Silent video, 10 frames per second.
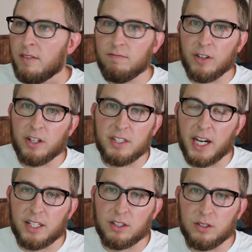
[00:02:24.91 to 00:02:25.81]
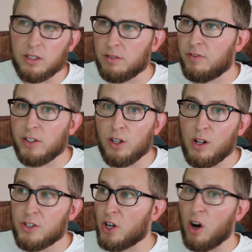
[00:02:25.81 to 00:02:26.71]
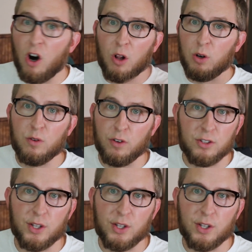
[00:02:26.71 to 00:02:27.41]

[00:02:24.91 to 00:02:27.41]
very technical fields all over.